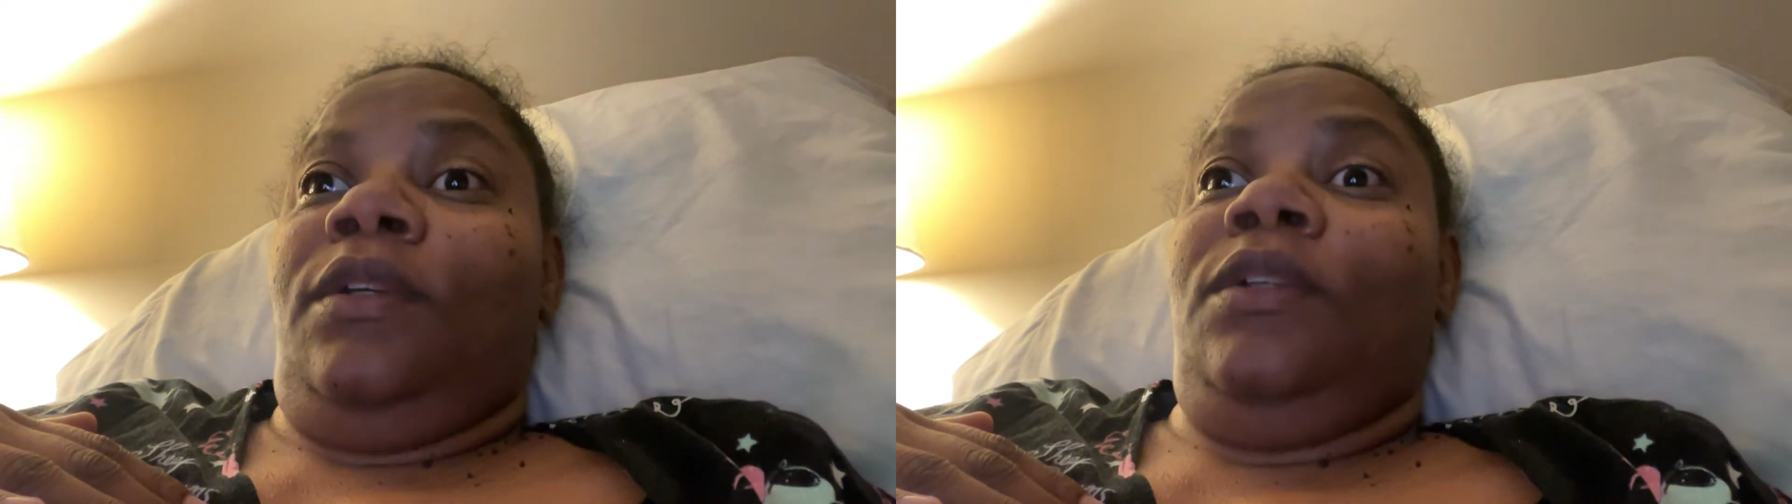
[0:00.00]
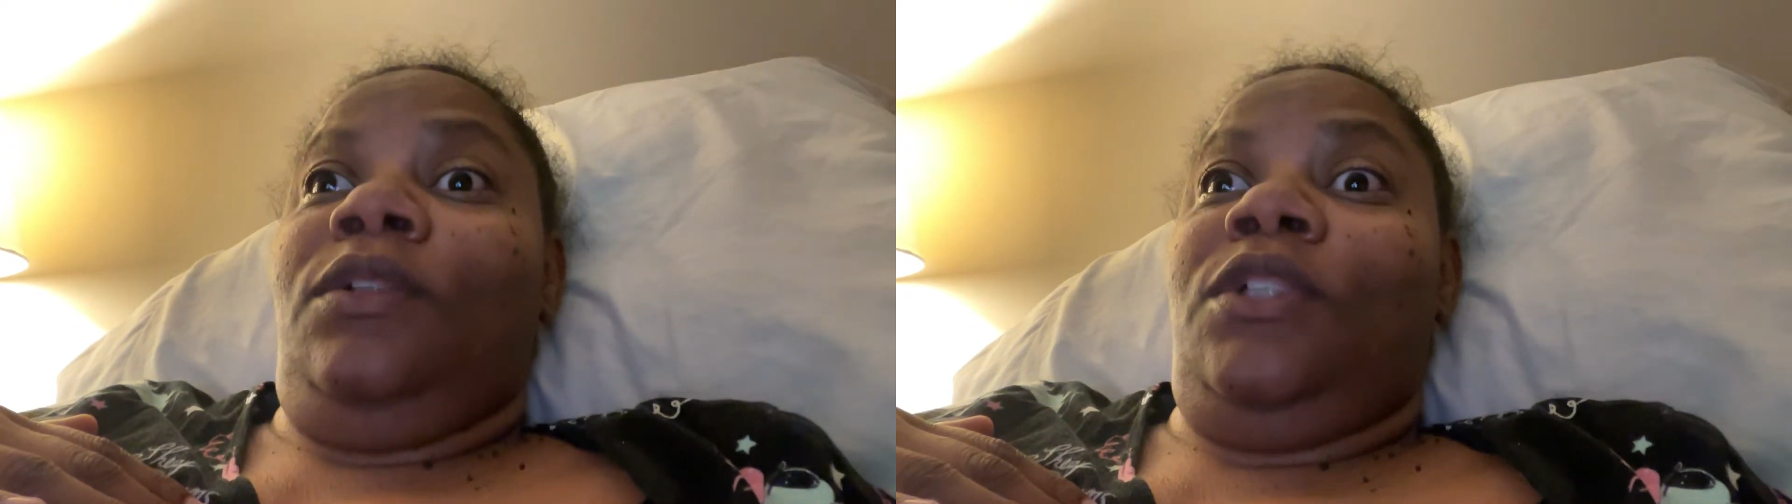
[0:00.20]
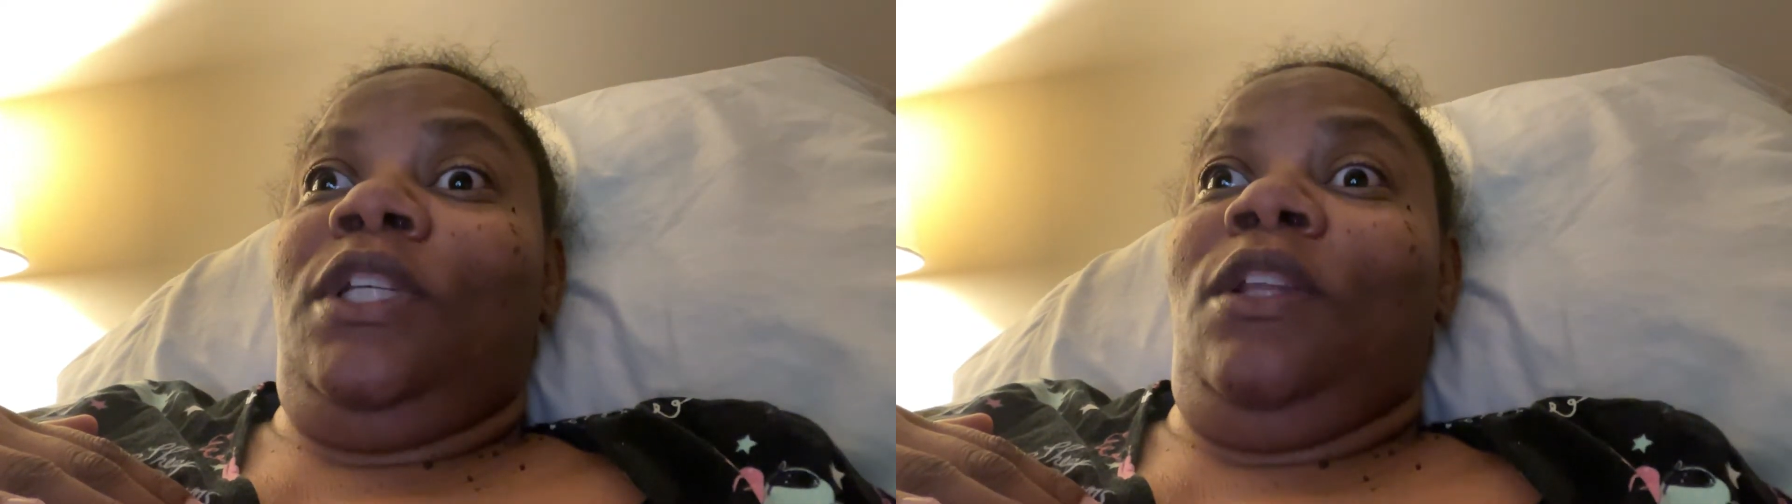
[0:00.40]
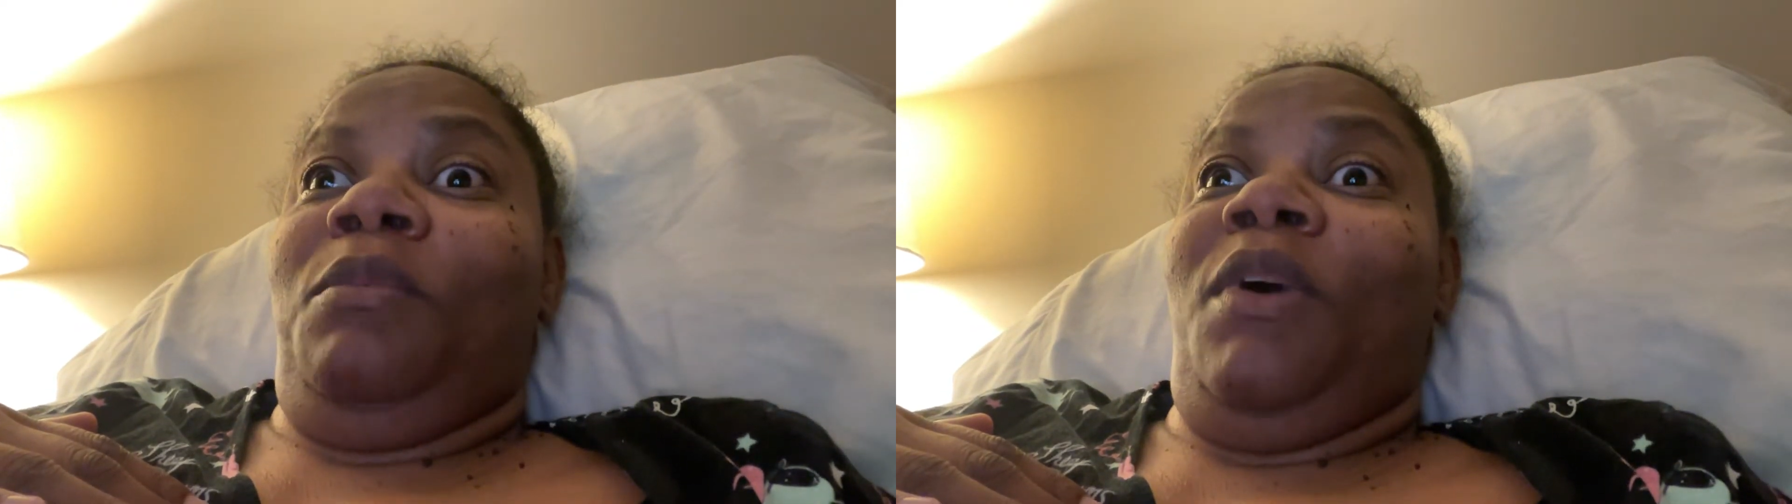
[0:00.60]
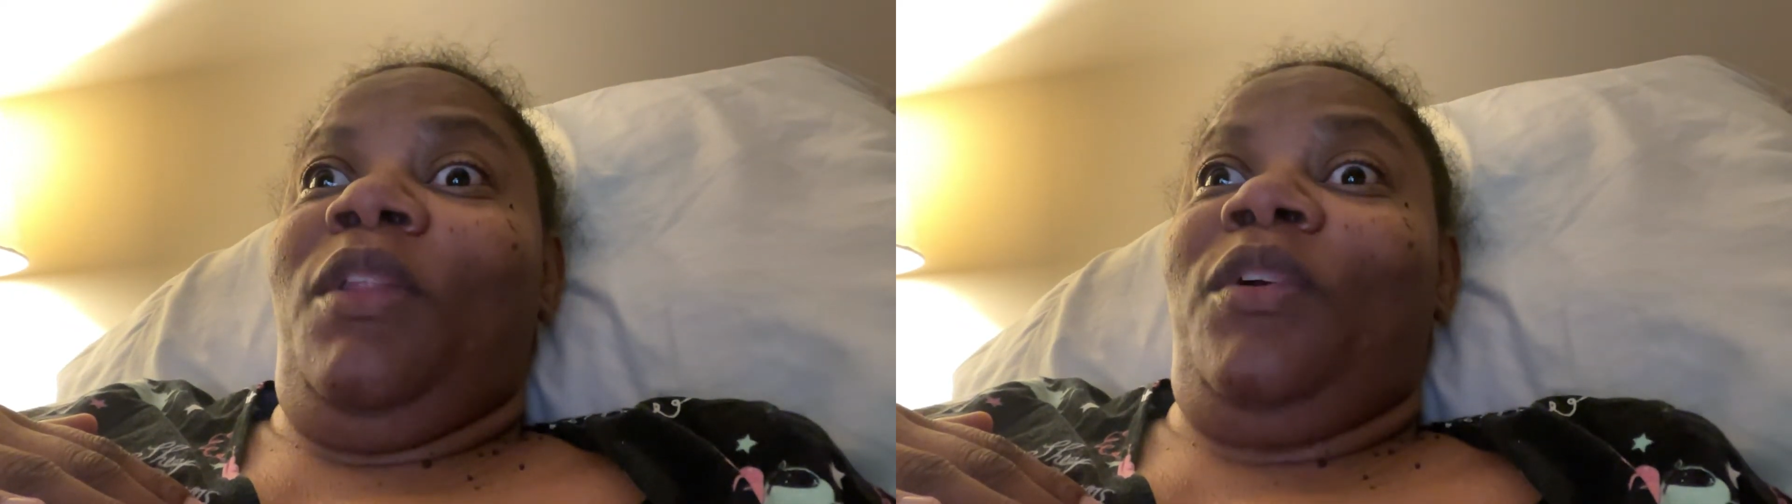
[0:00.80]
you still a
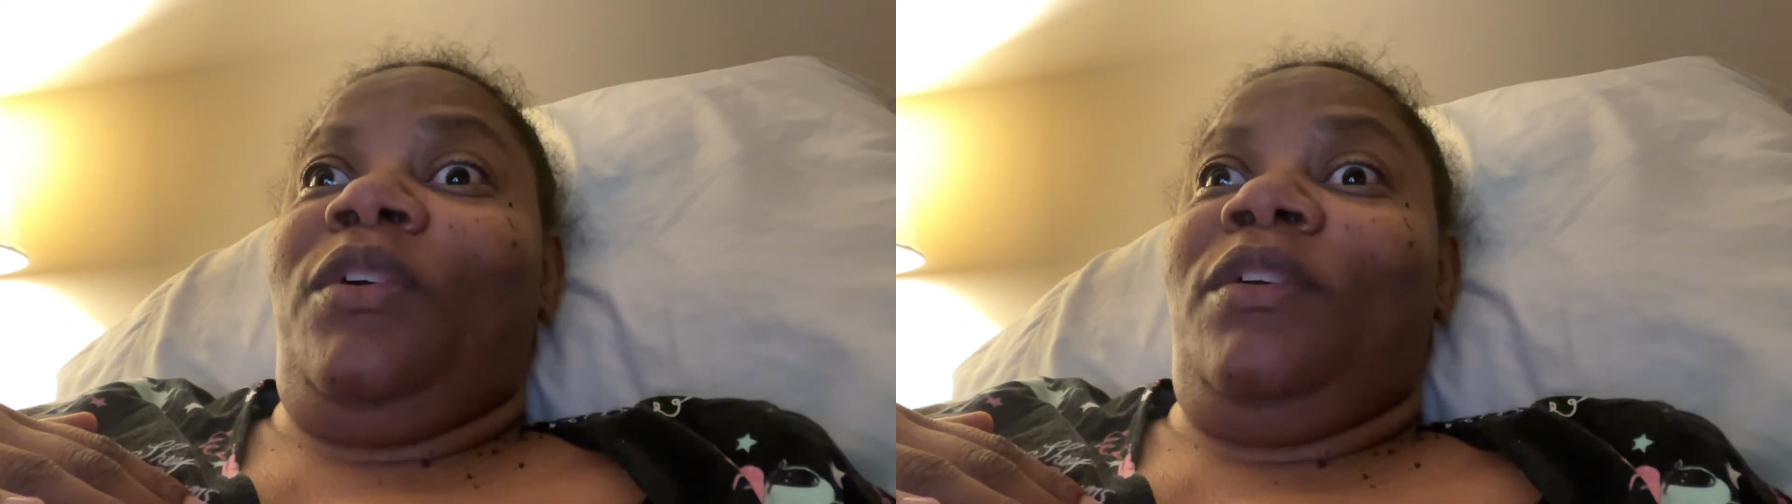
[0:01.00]
mother.